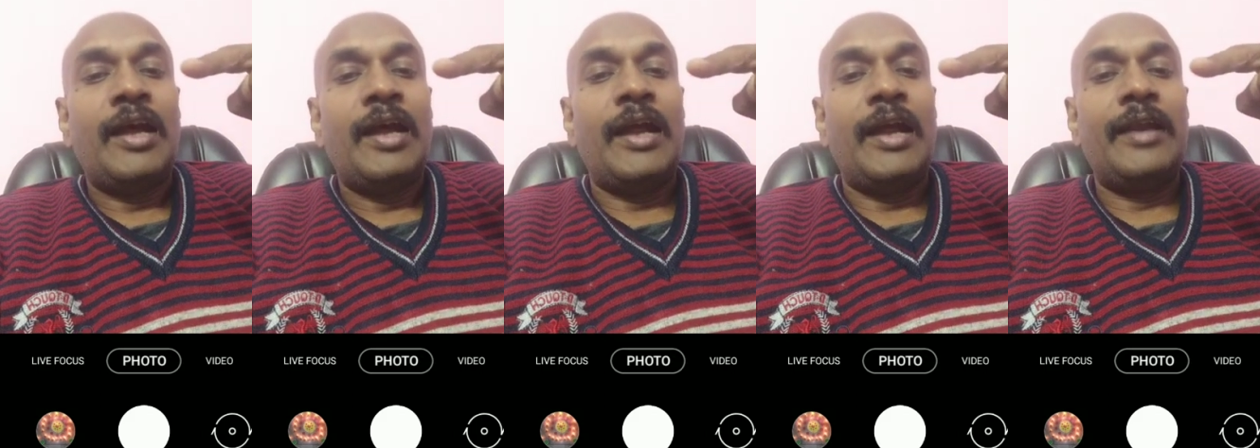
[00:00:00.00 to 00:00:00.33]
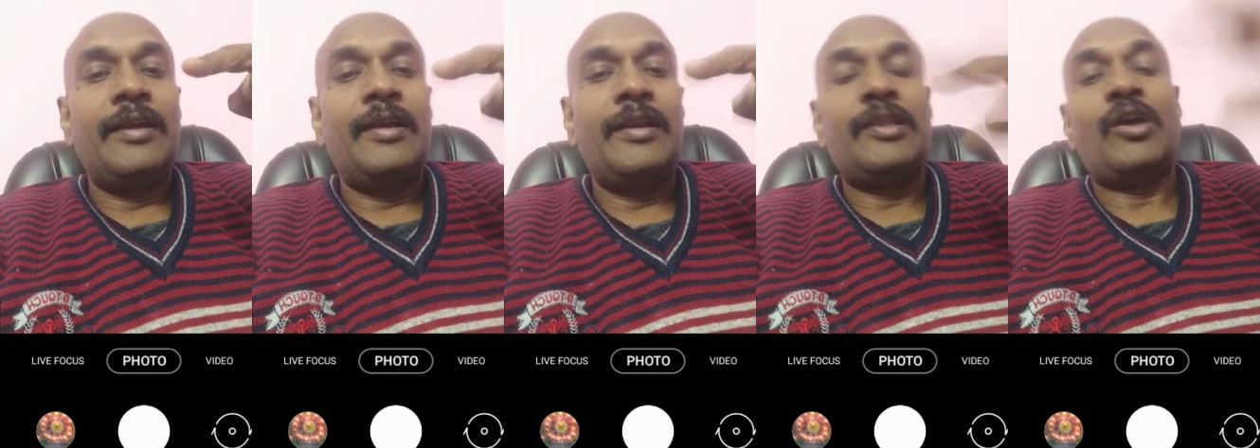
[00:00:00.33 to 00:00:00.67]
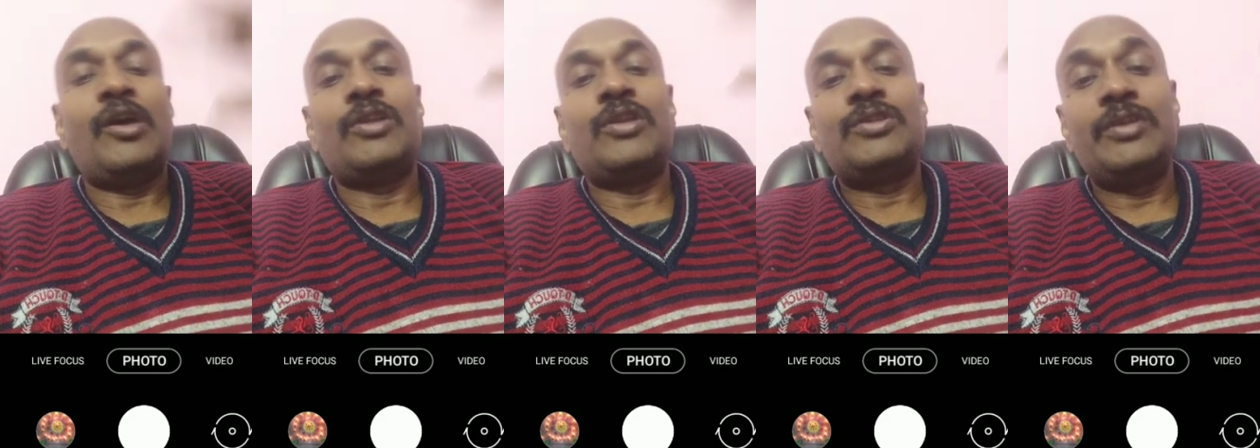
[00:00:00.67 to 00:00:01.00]
and
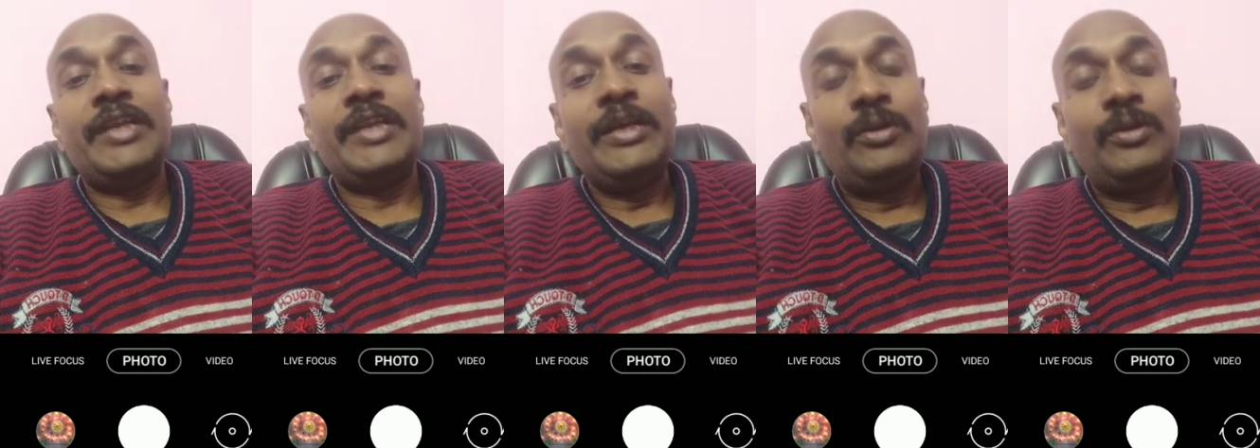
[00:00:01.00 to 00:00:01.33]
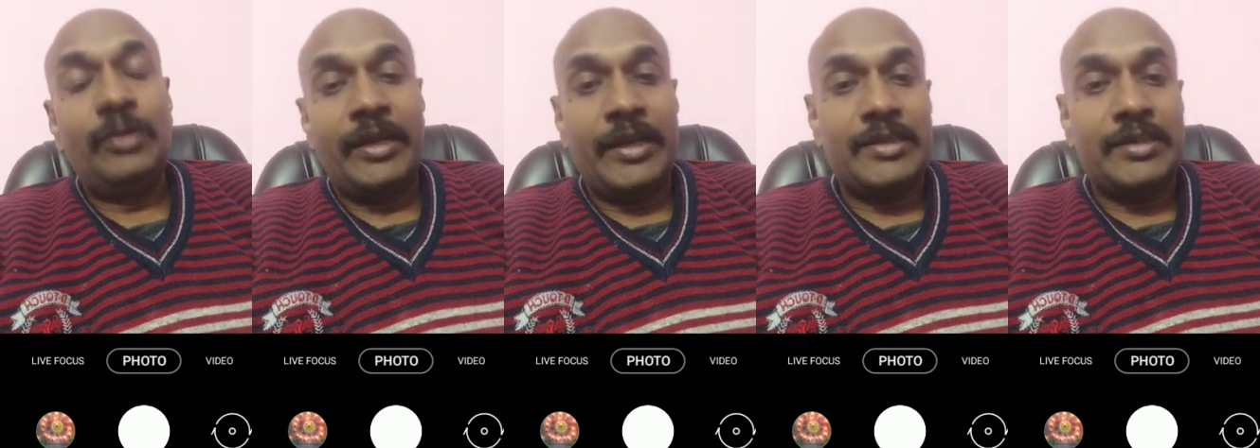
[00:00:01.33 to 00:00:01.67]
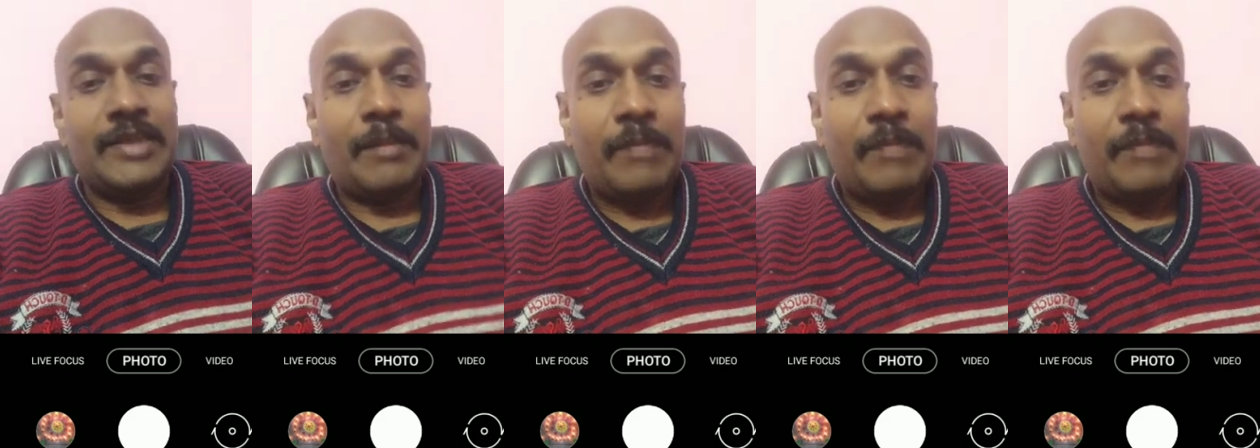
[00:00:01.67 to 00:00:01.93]
they also need to get some